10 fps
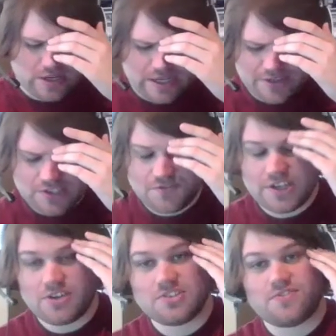this
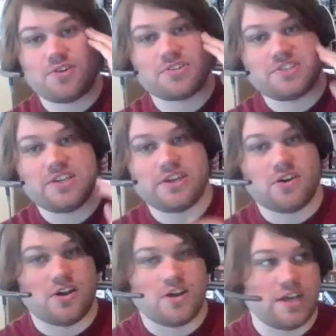video is focusing
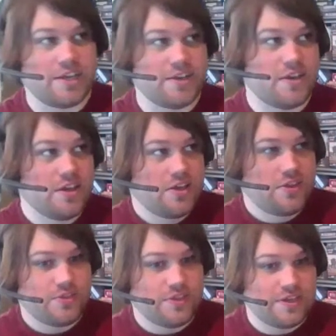on
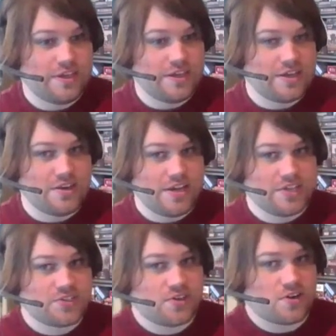the
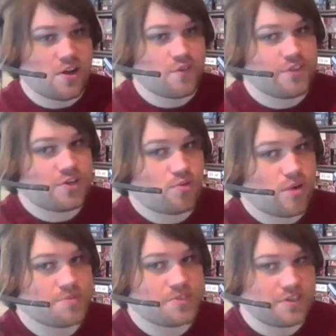nature of the
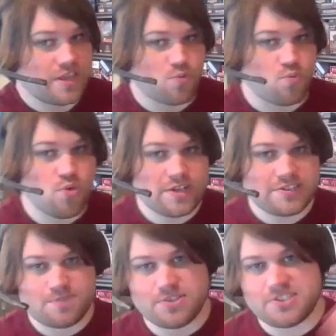corruption, like what
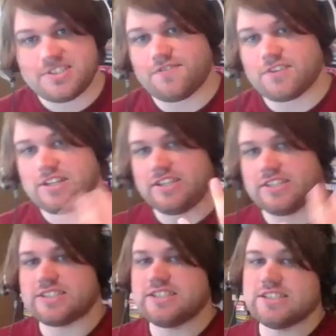specifically
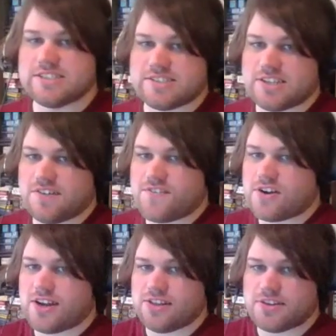it is in a
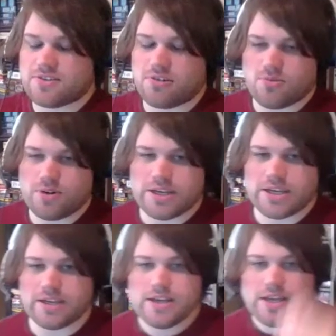very literal
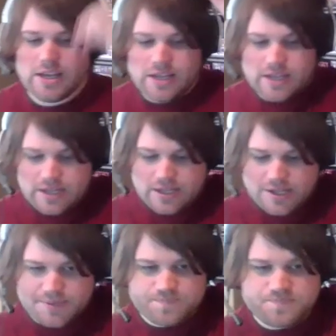way.
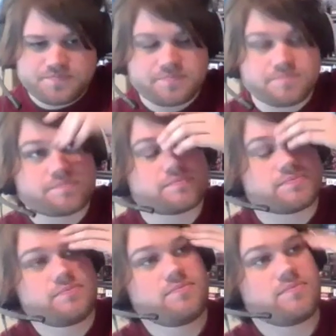Um,
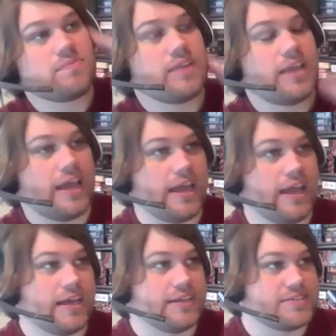
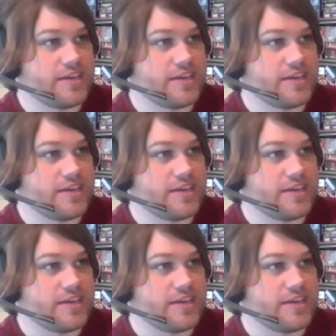and